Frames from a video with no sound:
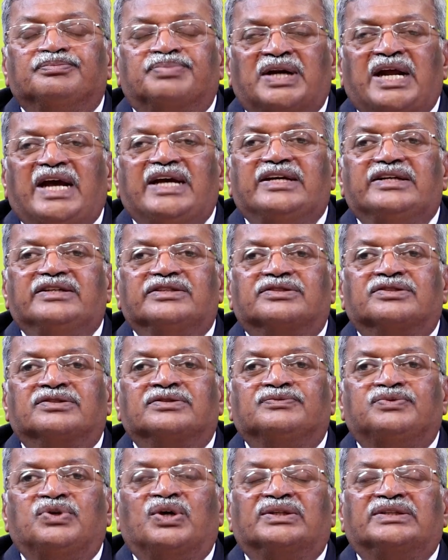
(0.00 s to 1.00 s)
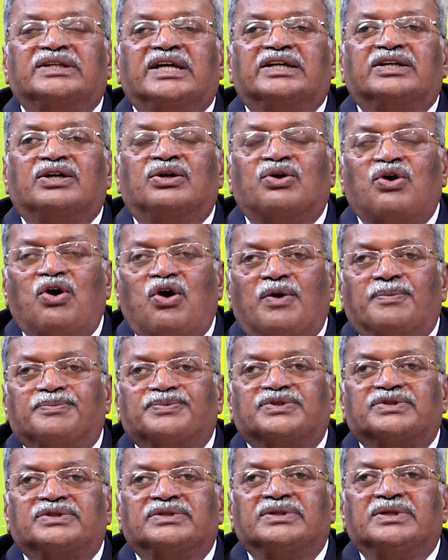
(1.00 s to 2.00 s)
price for their
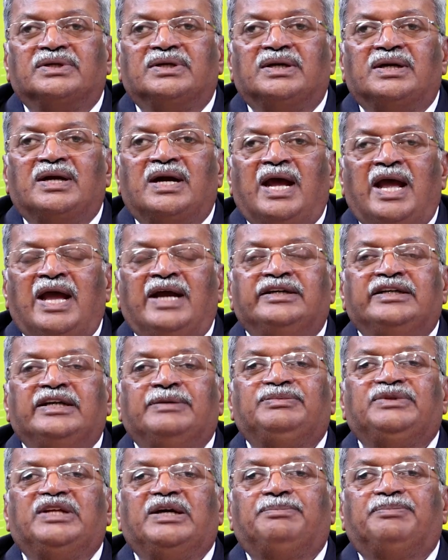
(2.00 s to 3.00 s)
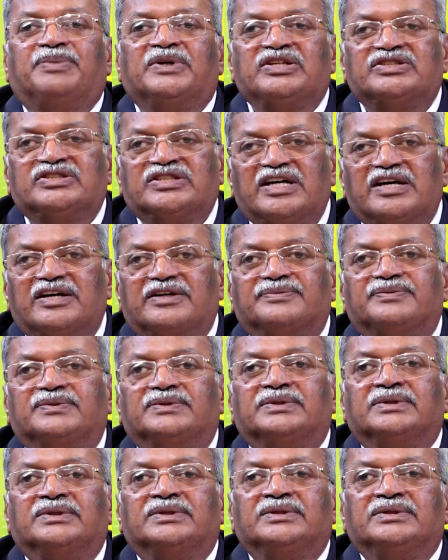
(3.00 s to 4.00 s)
crops, and if they preserve
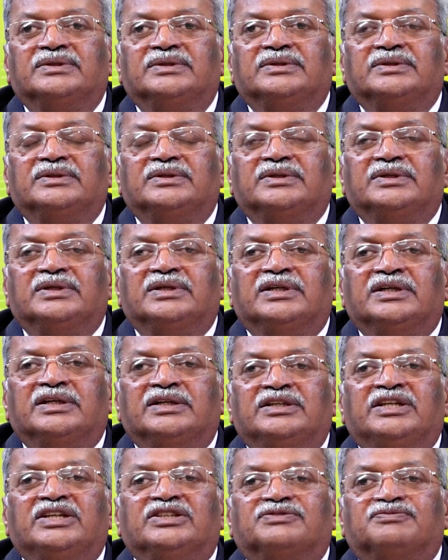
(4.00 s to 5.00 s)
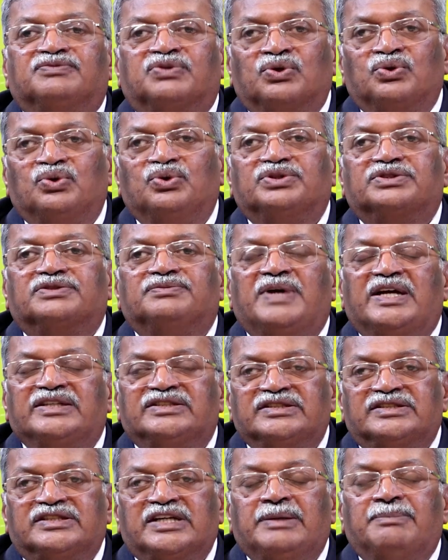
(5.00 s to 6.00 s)
these fruits,
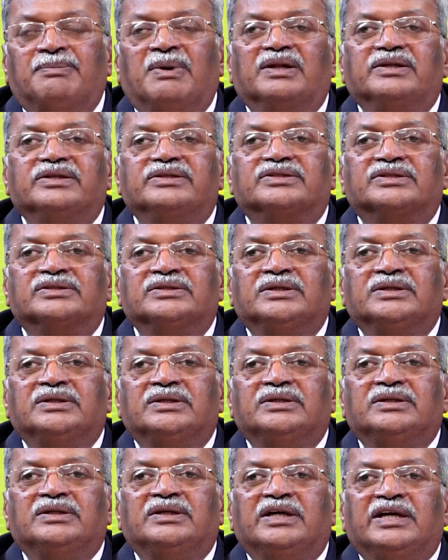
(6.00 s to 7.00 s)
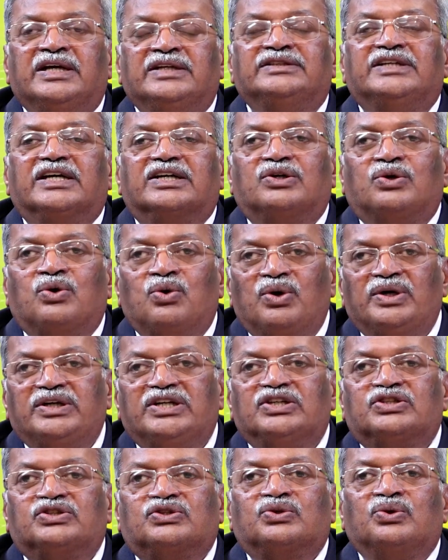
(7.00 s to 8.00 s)
vegetables in their
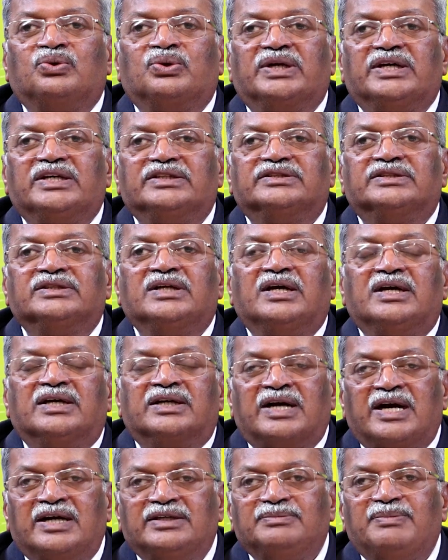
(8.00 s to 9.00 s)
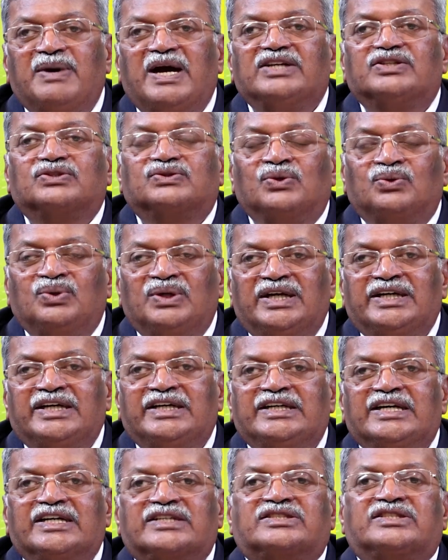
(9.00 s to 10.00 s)
cold storage run by solar
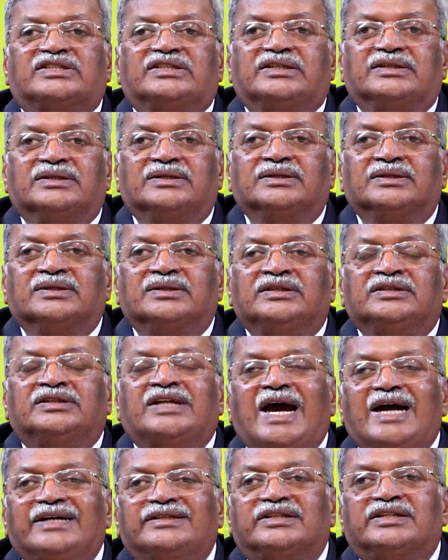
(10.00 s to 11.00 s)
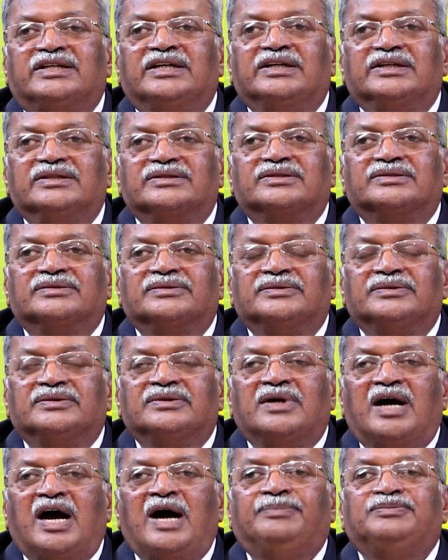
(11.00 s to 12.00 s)
energy, in that case
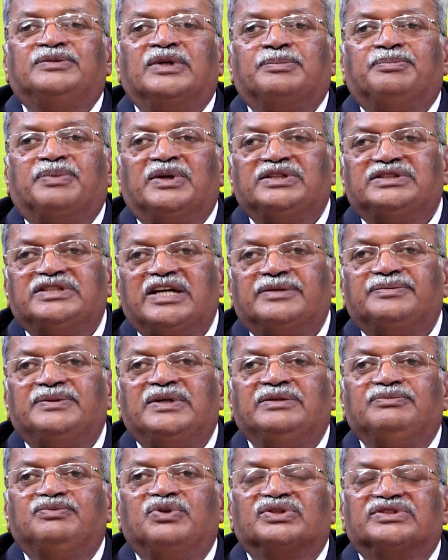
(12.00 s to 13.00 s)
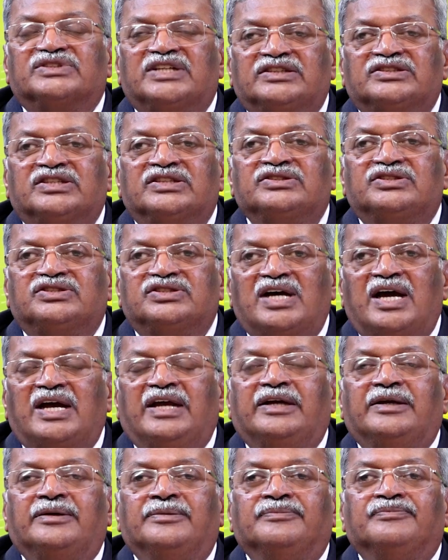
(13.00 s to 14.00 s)
after preserving for certain
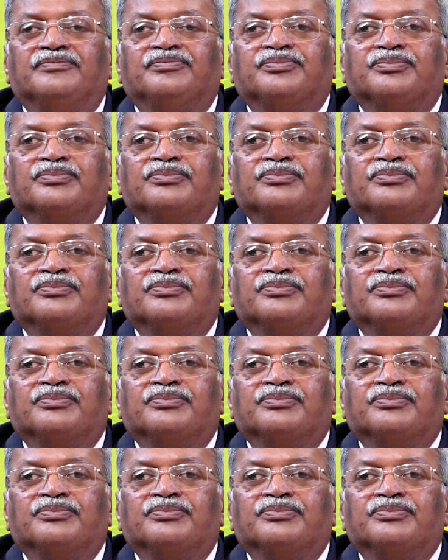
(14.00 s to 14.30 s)
time